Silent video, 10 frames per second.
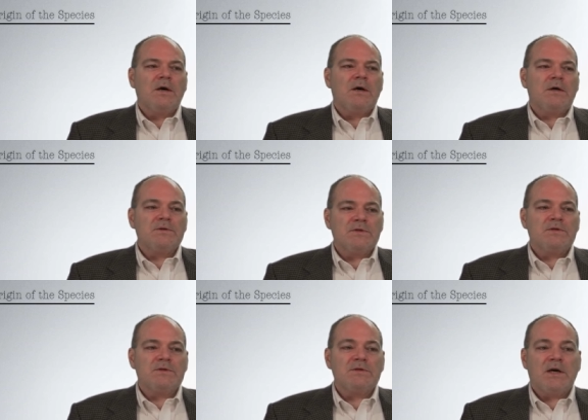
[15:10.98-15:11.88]
uh,
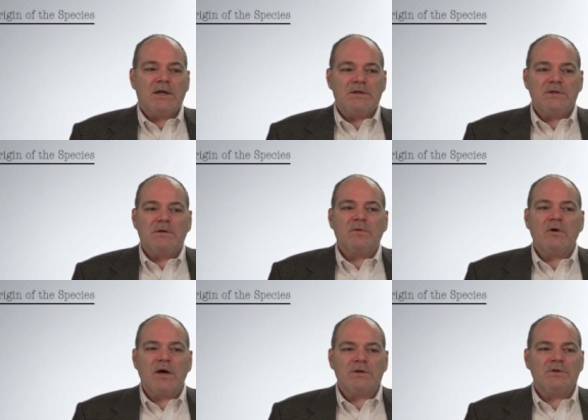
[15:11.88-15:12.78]
since Tiny Tim
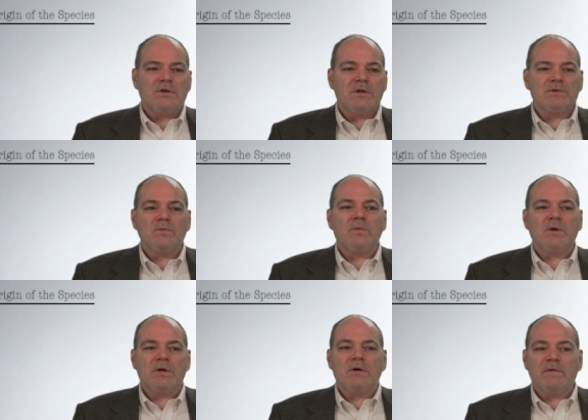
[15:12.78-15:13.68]
Cratchit is
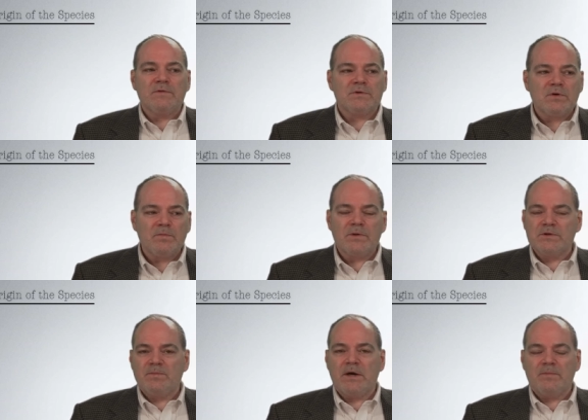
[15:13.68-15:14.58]
one of the
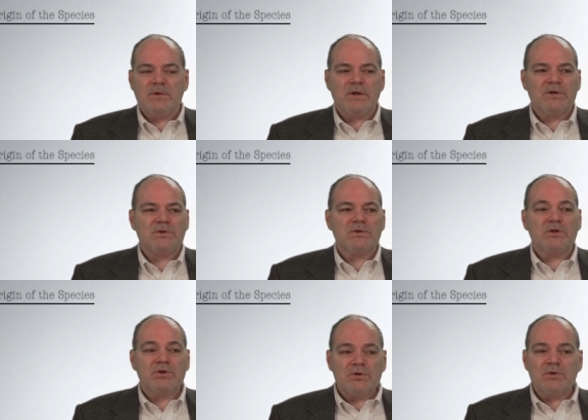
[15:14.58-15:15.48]
surplus population
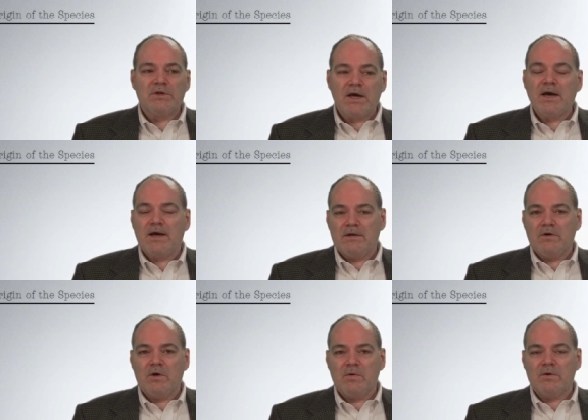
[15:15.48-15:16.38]
that should die
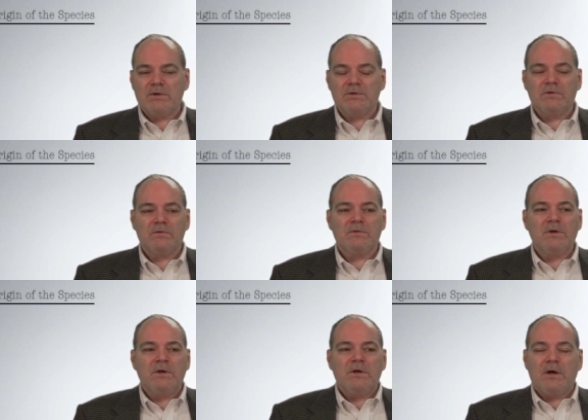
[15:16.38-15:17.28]
according to
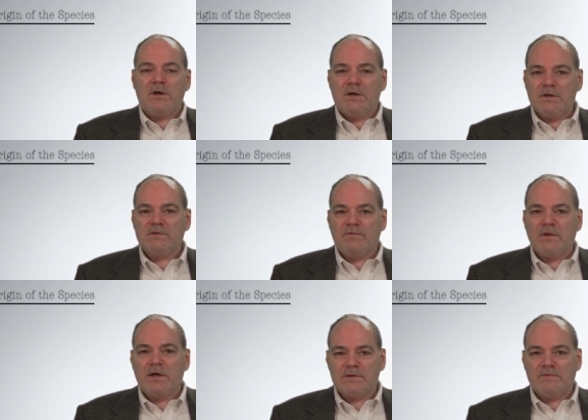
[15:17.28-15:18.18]
uh, his
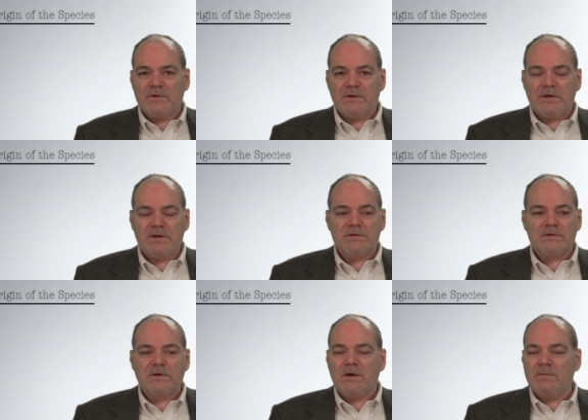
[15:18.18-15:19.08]
philosophy that
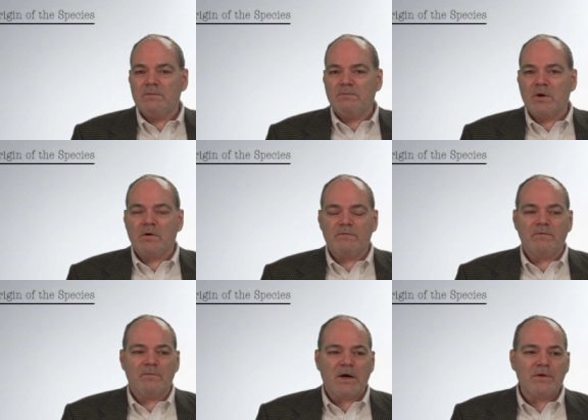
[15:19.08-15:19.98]
he's uh, borrowed
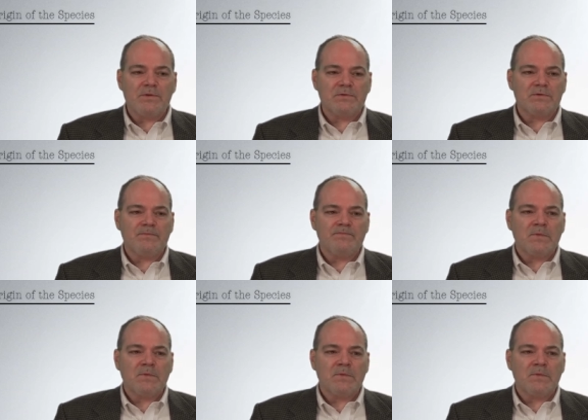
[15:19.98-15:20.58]
from Malthus.